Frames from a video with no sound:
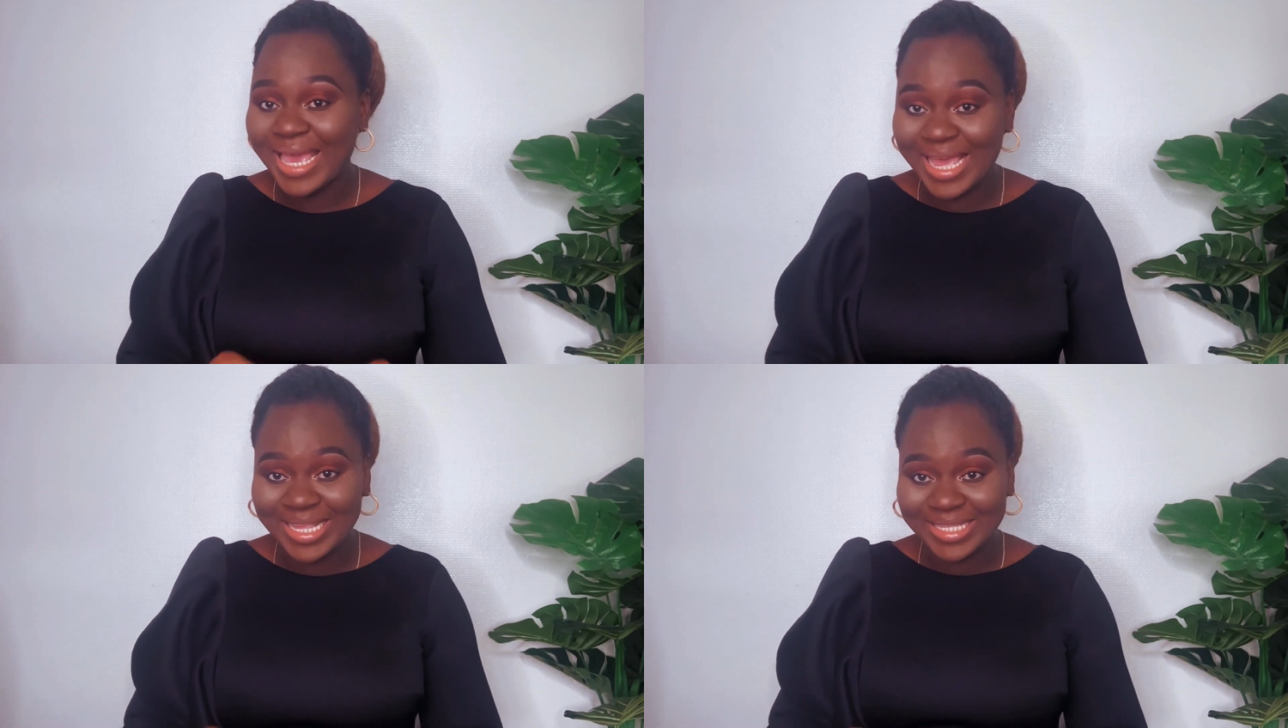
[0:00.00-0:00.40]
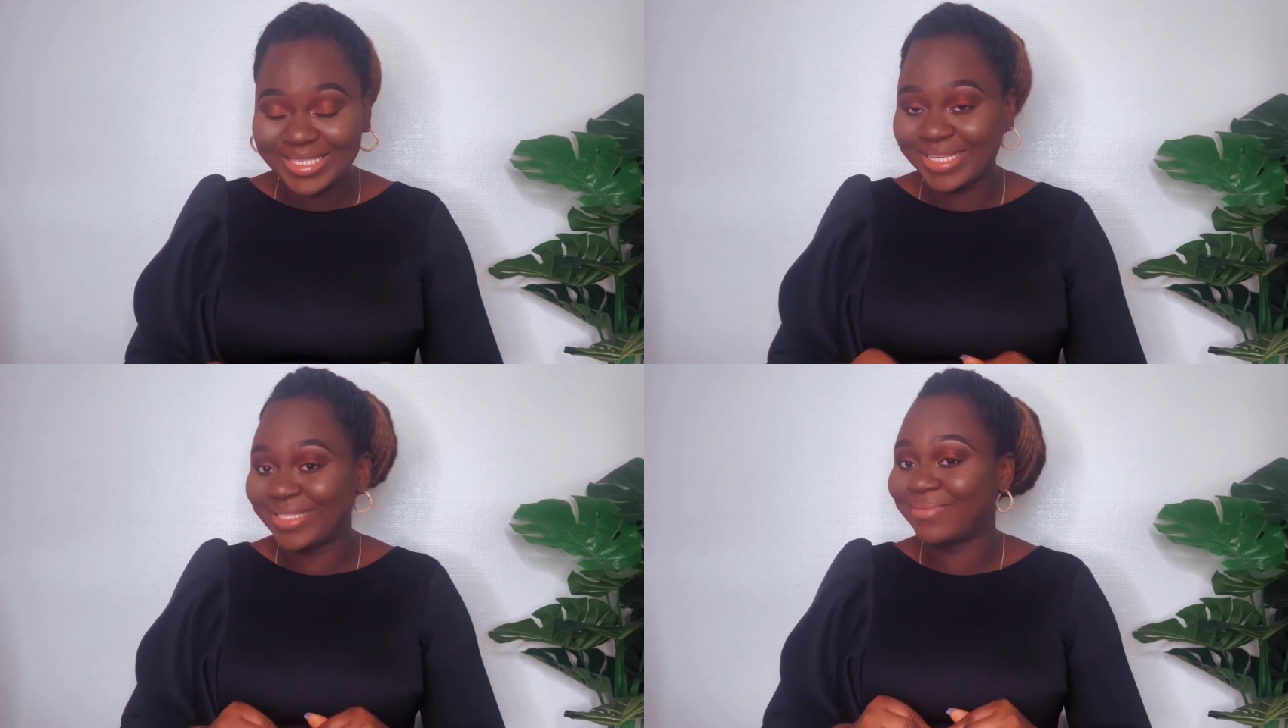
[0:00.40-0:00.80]

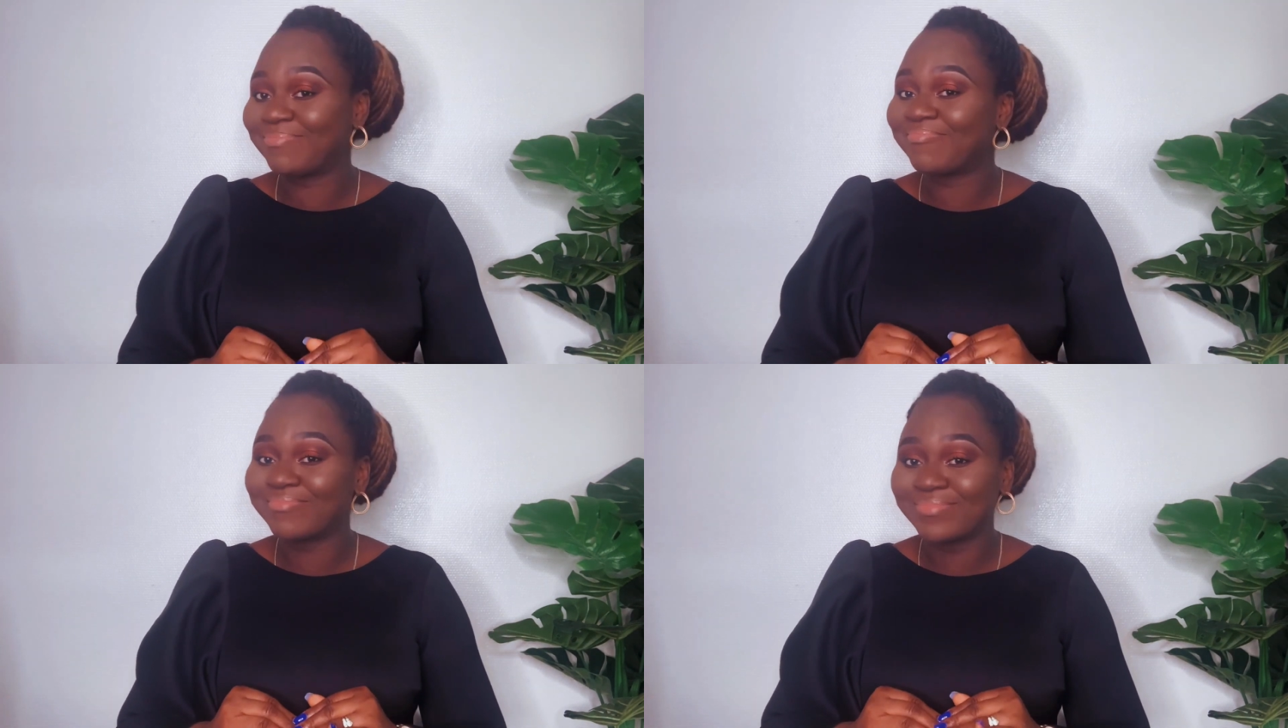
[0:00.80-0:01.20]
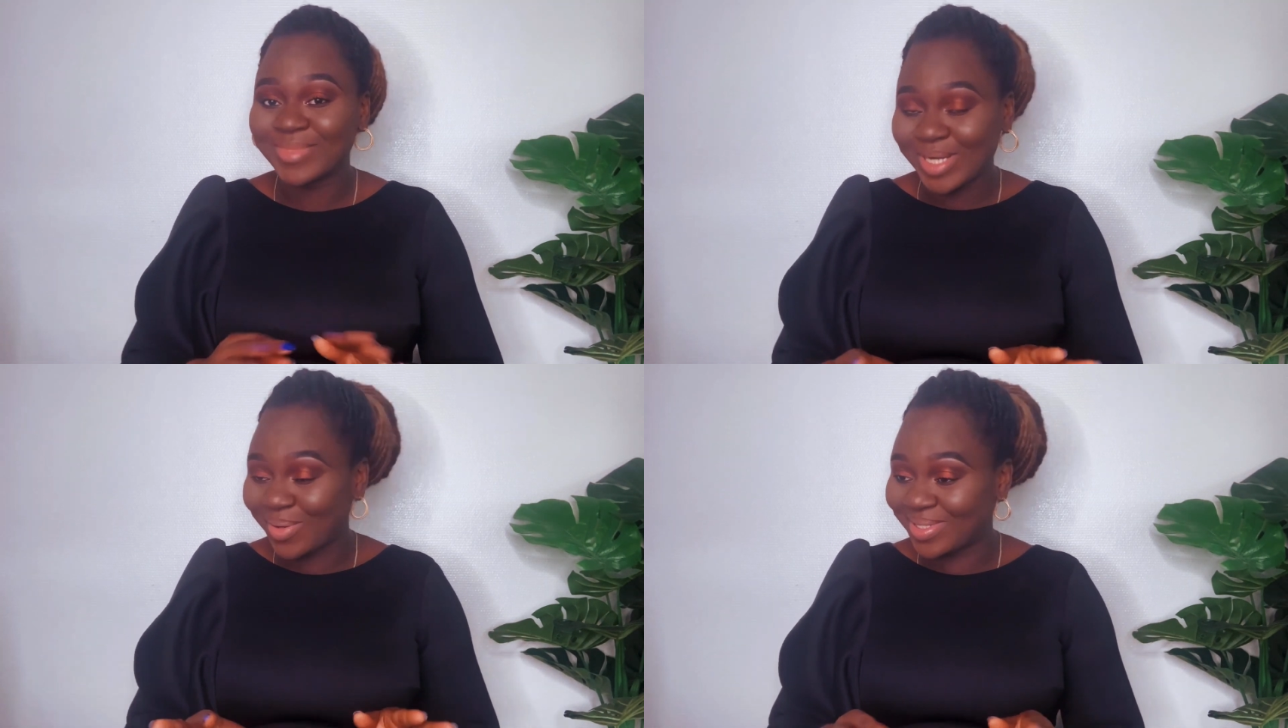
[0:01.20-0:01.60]
anything
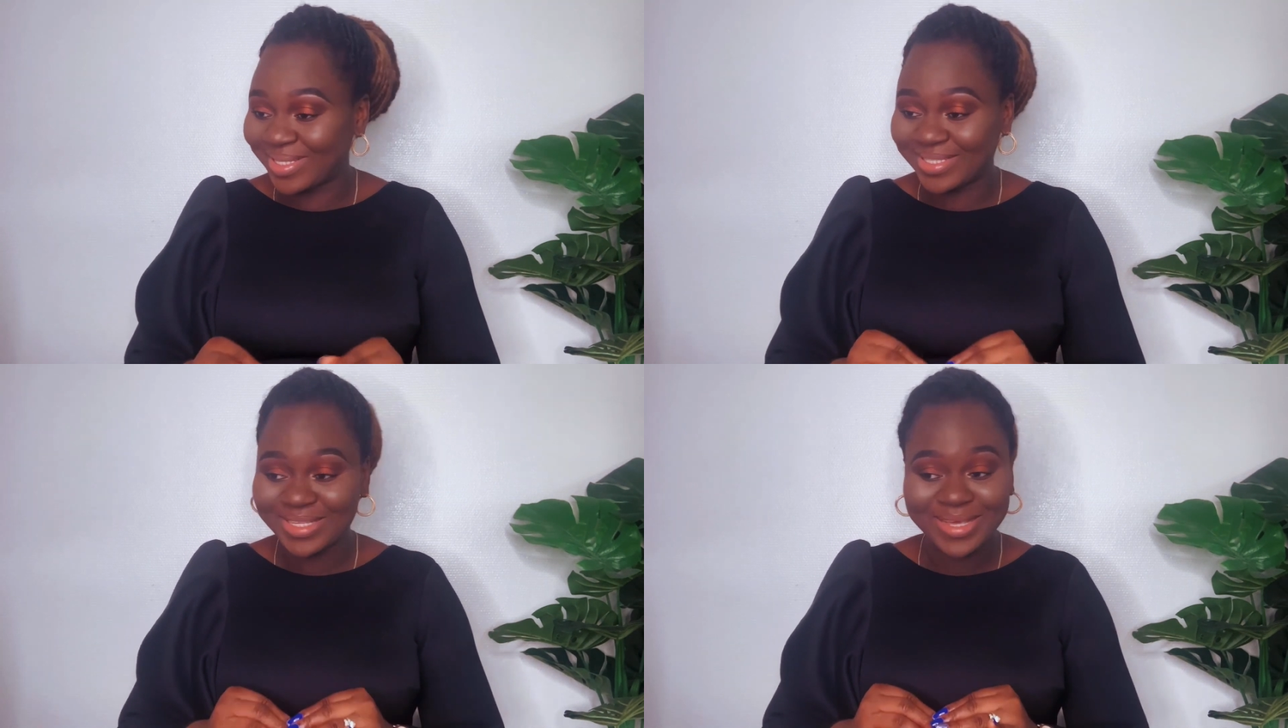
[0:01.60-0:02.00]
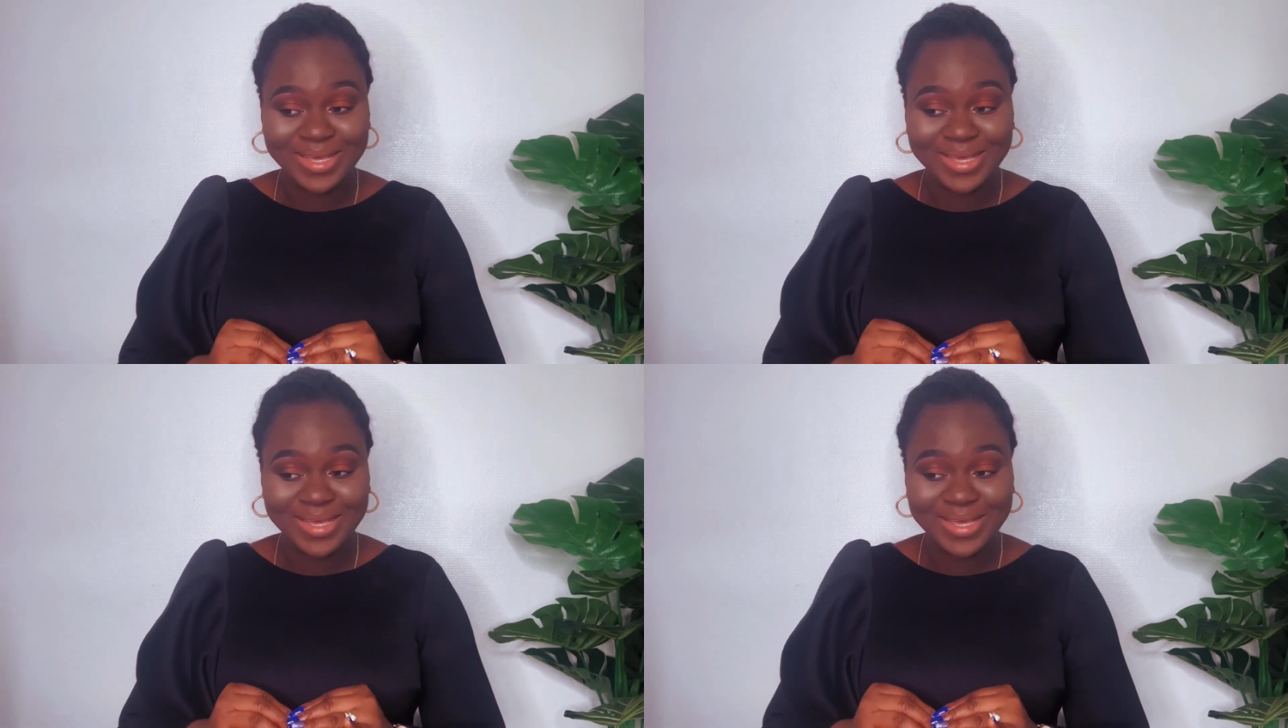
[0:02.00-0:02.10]
trousers,